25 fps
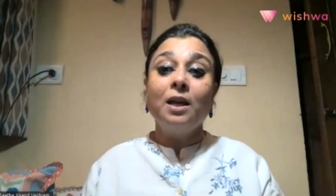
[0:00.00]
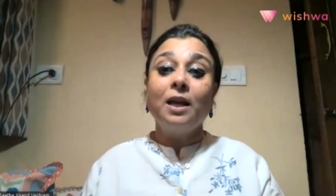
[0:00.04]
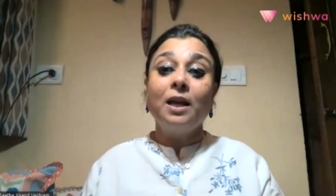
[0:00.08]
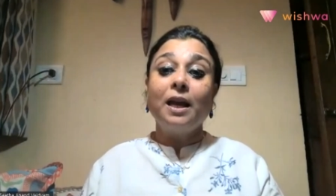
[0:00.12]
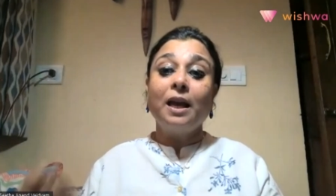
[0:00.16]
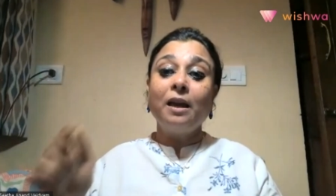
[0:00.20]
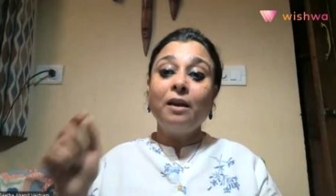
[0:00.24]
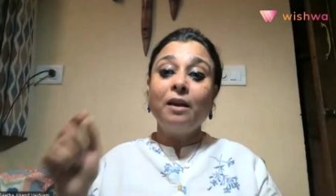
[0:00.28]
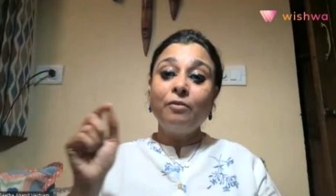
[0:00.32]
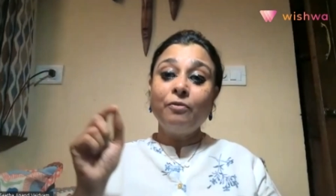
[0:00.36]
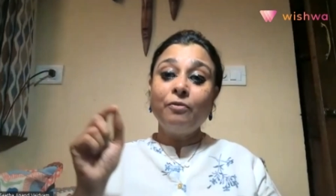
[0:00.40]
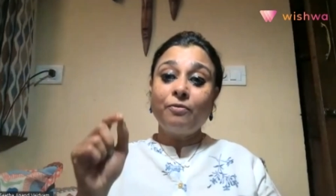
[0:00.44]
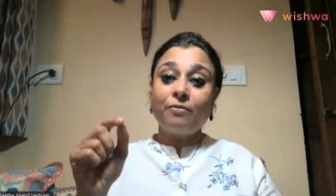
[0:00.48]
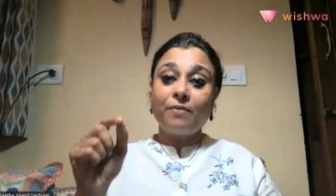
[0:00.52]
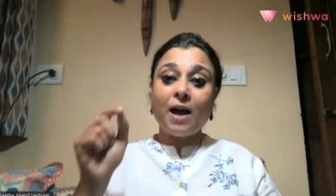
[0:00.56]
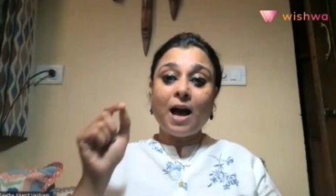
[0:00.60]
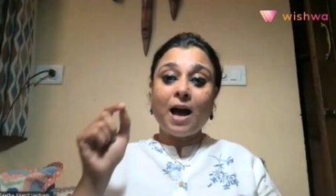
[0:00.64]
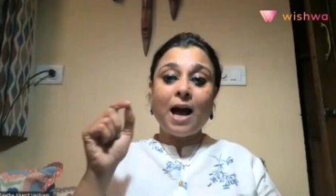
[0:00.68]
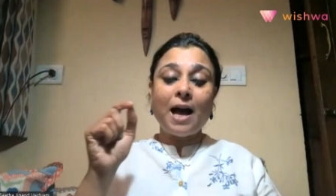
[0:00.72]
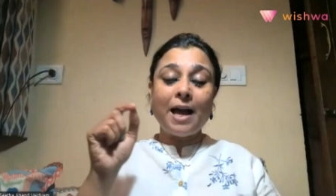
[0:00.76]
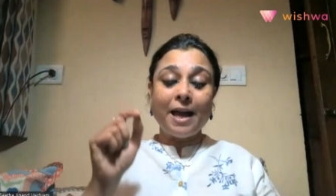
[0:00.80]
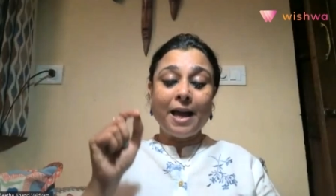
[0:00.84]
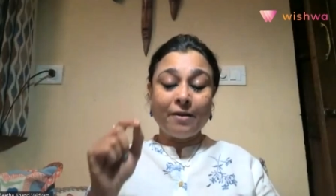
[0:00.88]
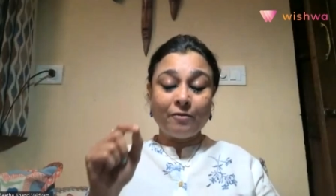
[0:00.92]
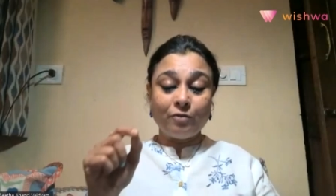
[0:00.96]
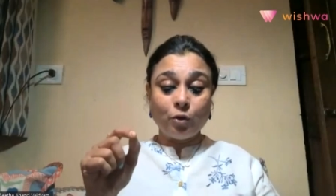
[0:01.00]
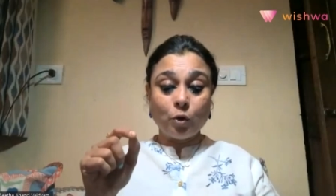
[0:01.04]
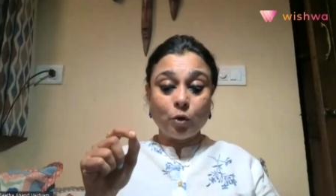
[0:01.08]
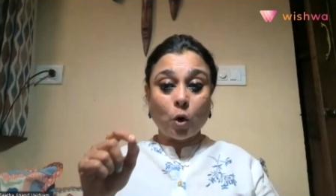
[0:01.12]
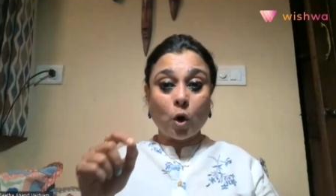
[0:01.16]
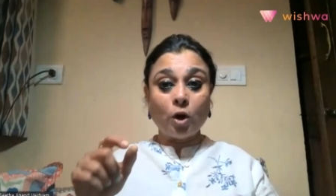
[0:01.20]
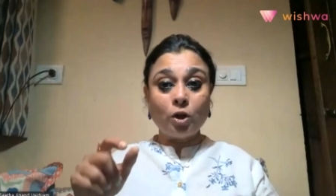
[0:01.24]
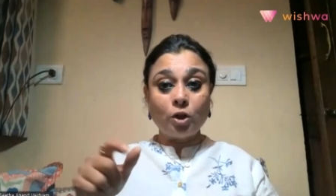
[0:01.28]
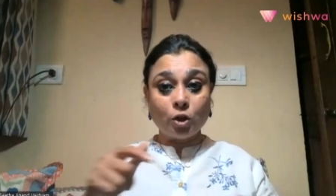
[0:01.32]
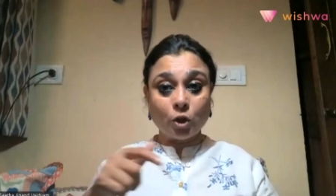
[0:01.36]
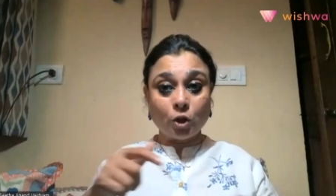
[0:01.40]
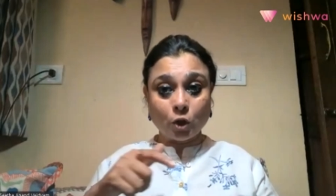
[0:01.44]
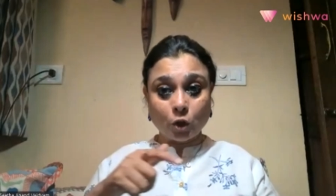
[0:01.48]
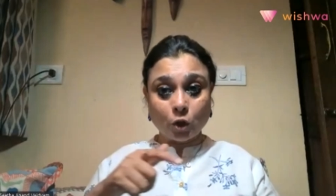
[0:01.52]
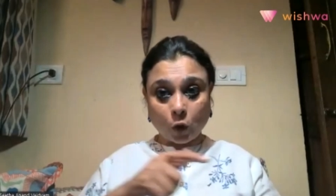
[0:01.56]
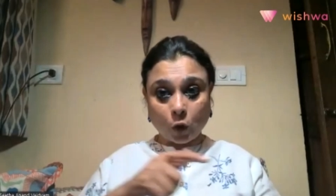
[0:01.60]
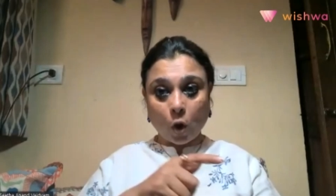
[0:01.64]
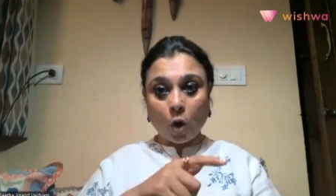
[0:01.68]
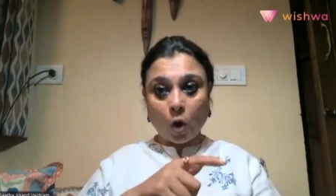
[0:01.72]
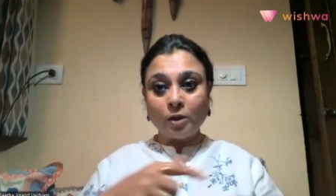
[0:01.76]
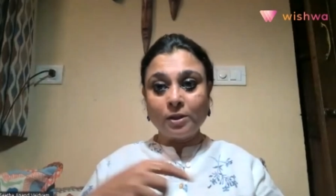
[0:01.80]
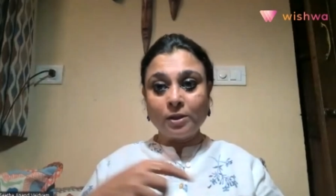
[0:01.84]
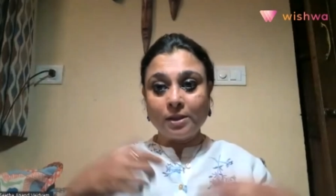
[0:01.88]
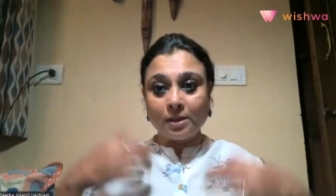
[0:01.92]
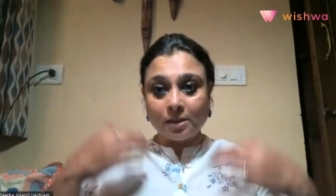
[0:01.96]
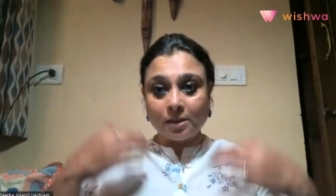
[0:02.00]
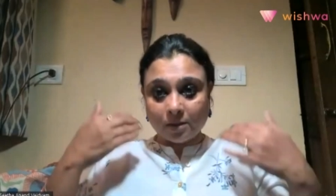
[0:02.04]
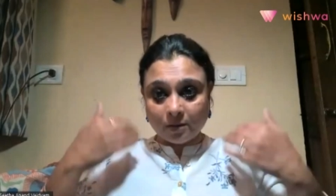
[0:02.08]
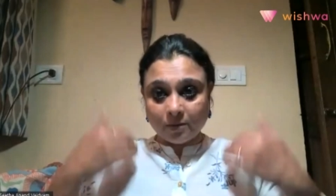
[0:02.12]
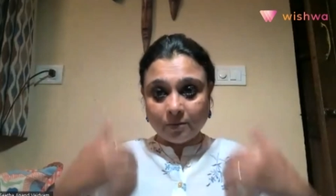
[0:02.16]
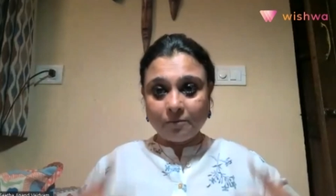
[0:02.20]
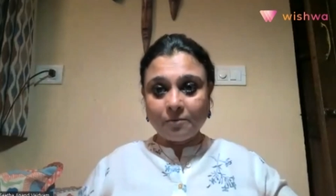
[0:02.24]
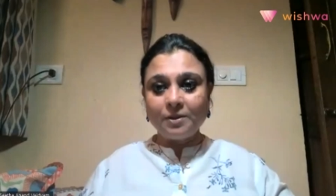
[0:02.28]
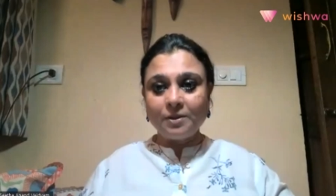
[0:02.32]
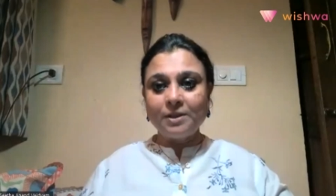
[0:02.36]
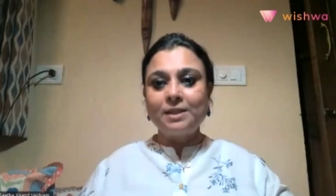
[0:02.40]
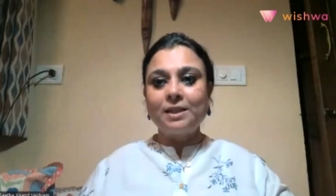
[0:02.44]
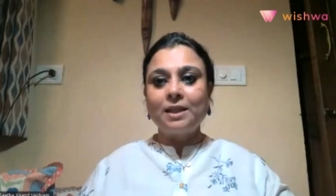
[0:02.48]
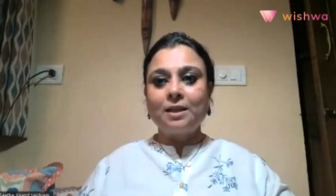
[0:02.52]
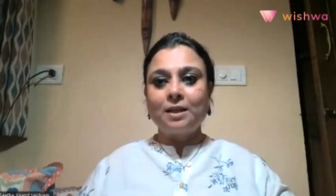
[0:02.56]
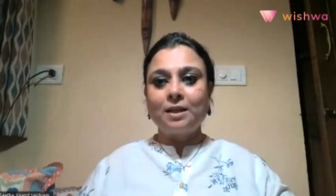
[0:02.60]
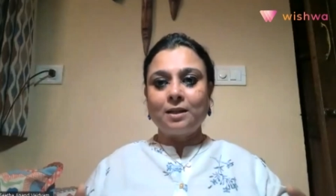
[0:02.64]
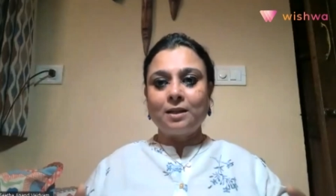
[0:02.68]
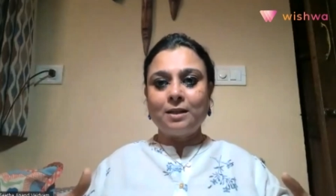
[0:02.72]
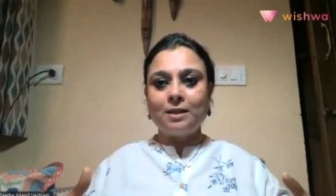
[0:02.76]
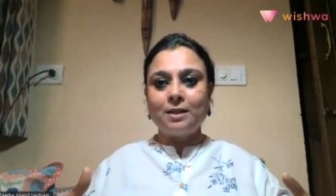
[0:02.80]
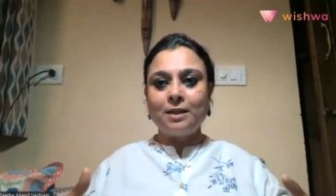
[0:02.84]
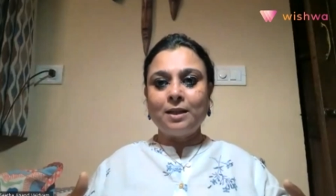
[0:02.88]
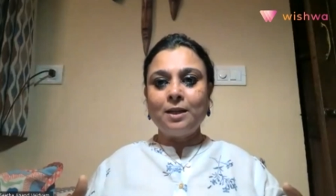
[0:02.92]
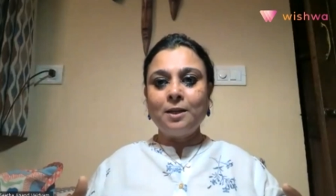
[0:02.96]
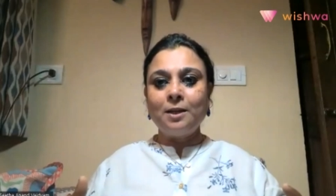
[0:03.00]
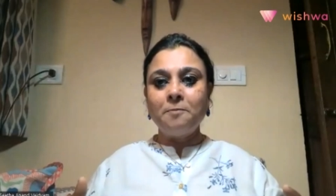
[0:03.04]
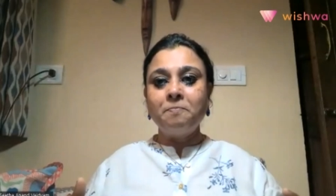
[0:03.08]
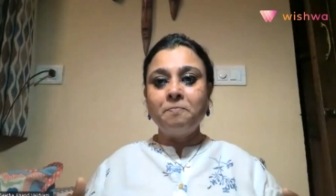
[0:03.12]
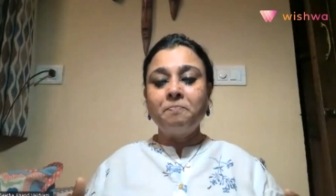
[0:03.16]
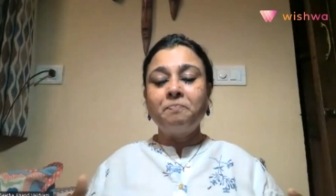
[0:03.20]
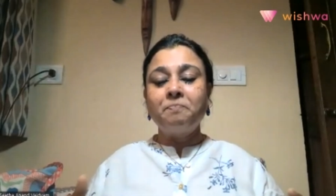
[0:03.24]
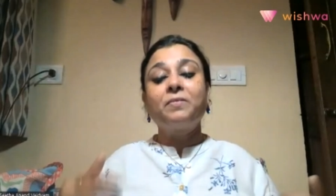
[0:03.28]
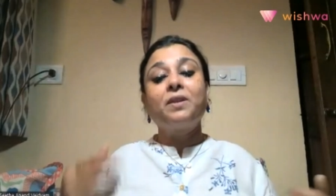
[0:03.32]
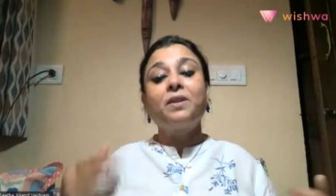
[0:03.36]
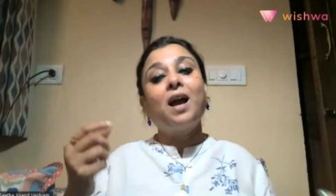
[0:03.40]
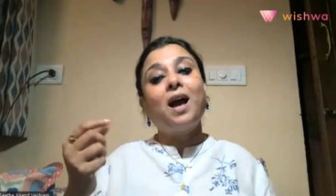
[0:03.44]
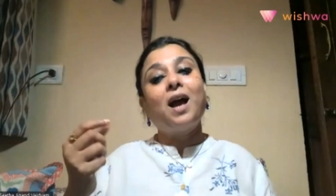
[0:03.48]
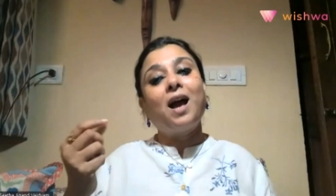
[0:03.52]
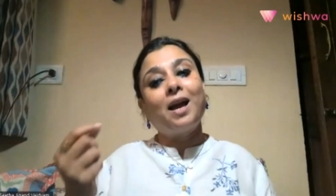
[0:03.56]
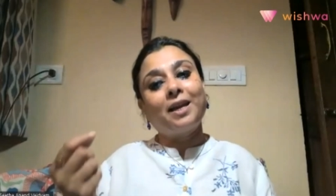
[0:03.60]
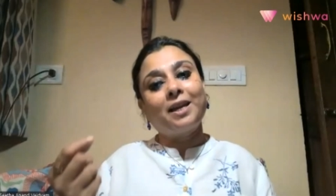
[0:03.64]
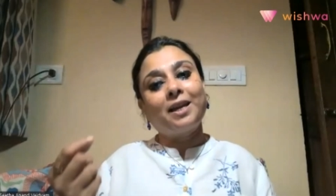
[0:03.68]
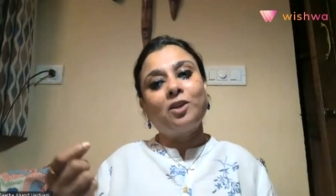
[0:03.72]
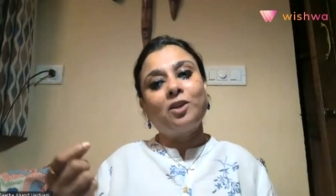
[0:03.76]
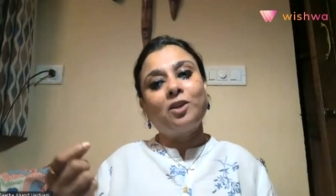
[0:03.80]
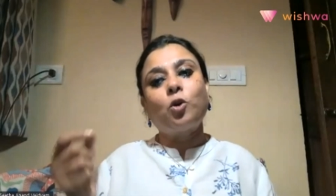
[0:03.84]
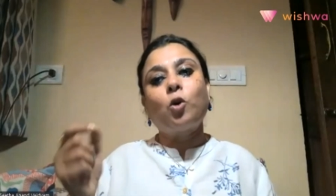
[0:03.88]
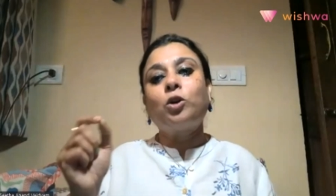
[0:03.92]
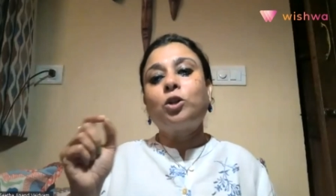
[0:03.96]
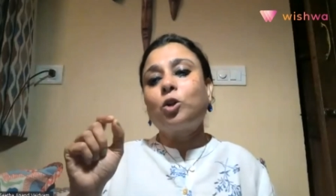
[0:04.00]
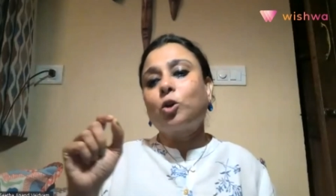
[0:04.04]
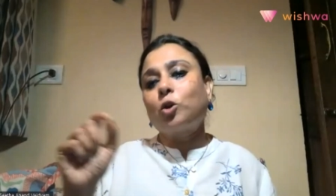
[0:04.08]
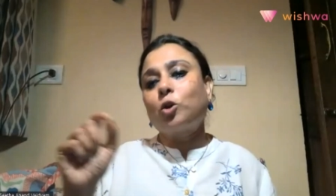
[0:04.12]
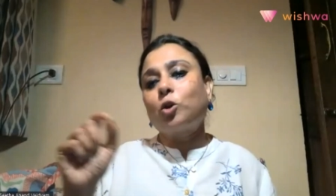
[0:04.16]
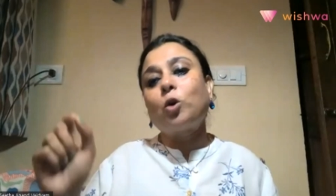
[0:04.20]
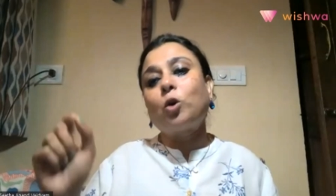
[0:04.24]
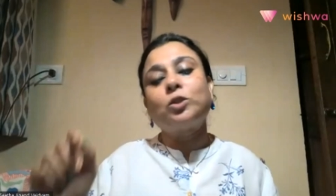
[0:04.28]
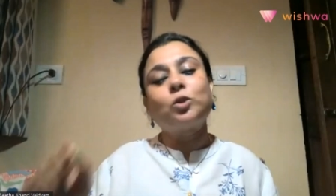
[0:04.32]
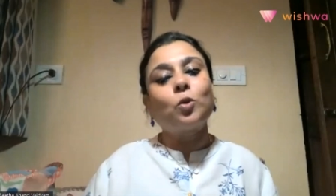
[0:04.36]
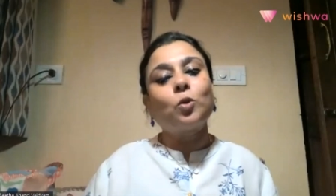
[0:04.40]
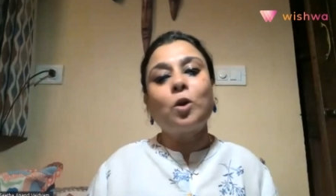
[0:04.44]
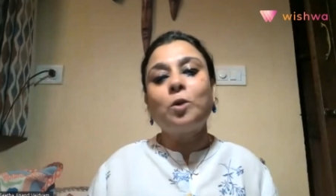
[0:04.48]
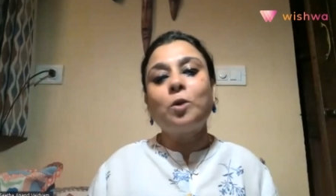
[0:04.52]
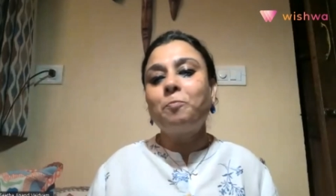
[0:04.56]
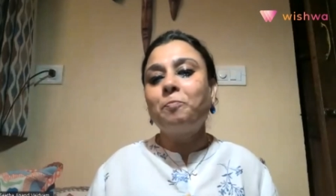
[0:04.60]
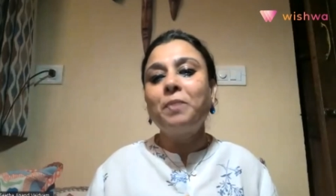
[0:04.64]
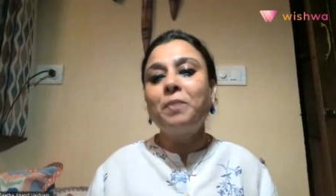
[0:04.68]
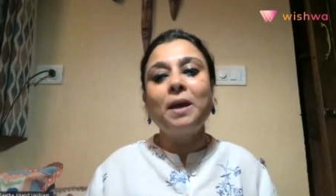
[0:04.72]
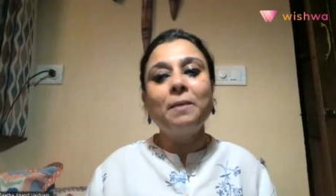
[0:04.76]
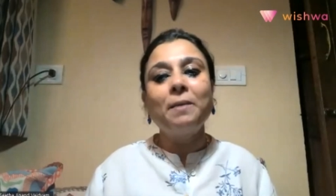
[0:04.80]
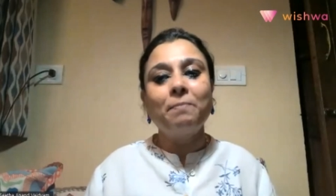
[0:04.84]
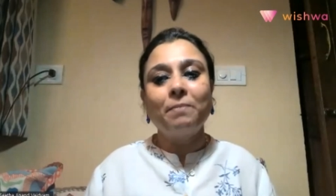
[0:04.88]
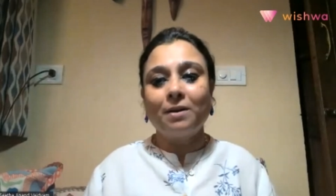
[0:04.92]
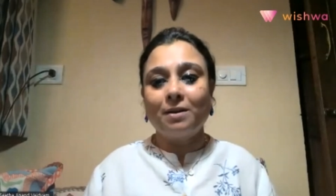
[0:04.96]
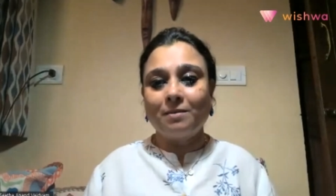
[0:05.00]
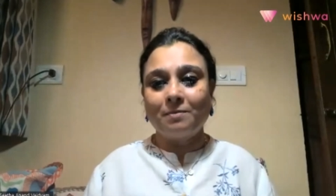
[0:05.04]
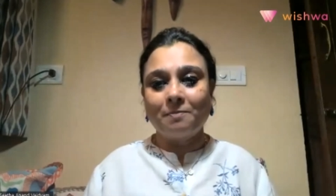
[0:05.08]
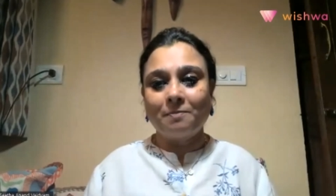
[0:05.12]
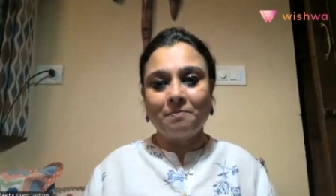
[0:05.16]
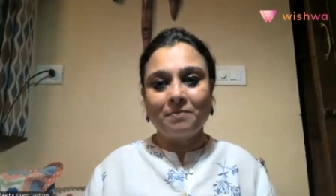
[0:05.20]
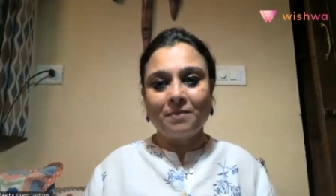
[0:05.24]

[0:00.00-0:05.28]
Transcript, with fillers: If I have not crossed physically, I cannot cross on paper.